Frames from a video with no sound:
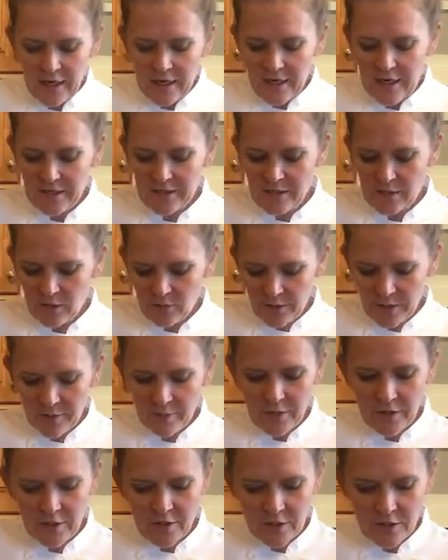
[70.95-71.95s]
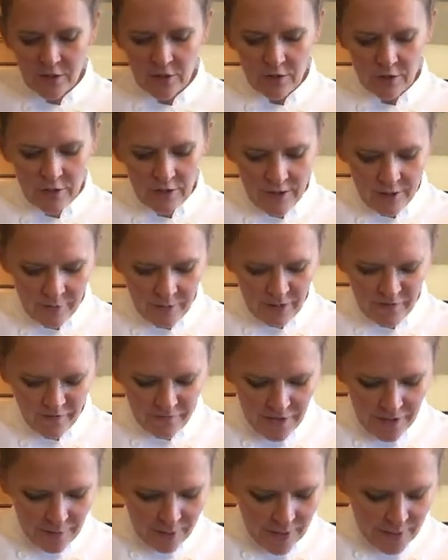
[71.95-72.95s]
And so what I'm going to do, I'm going to
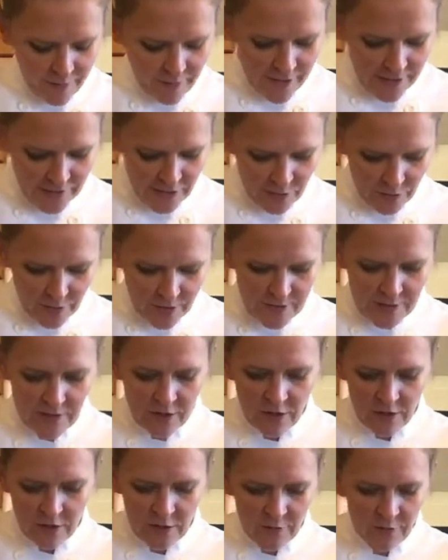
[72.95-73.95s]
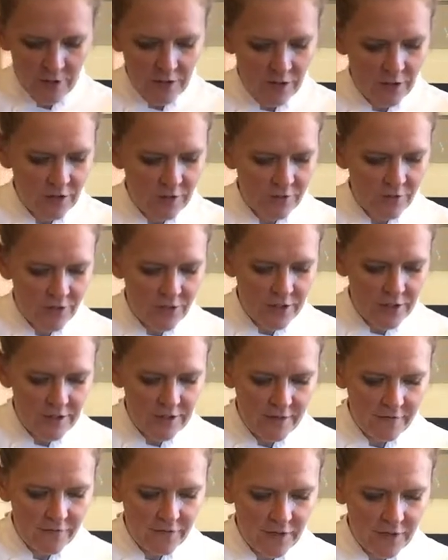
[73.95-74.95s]
find my best ones that are going to be good for
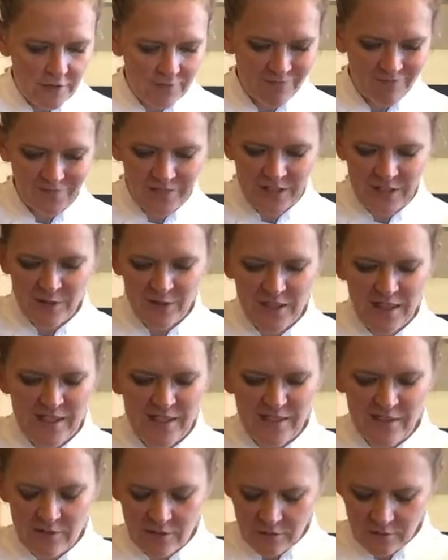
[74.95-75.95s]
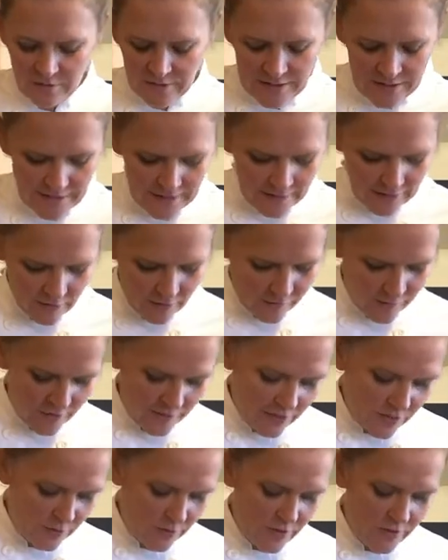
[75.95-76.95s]
stuffing. This one has a little ding out of it.
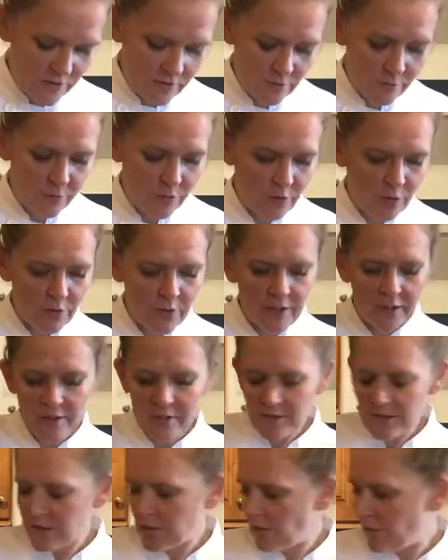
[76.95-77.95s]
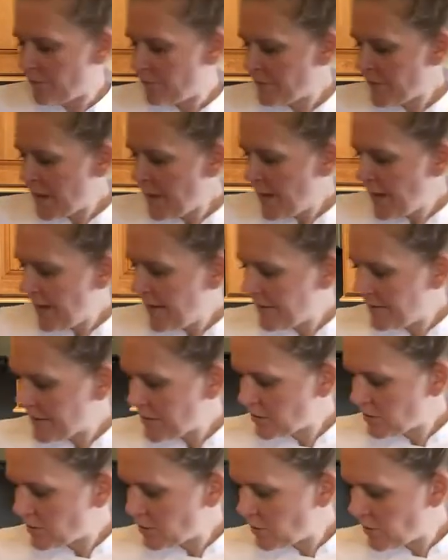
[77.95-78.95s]
This one's a little broken, so I think
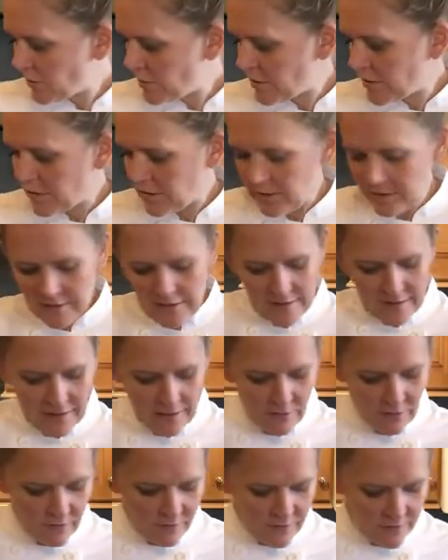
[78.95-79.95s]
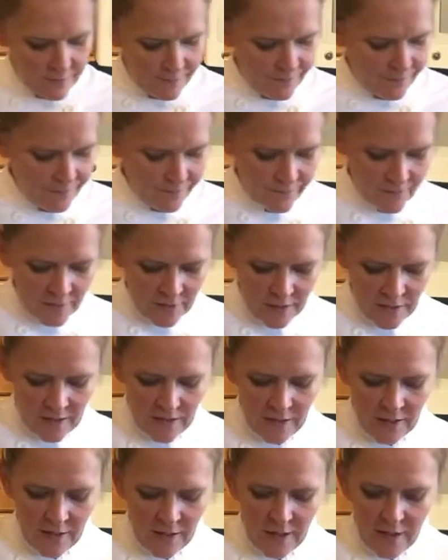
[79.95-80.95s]
I'll do the one with a little ding out of it.
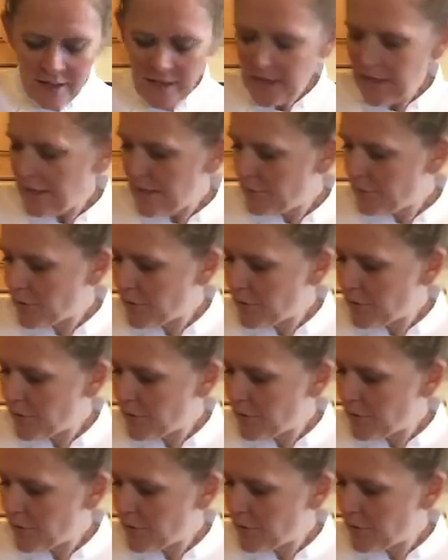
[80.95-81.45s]
And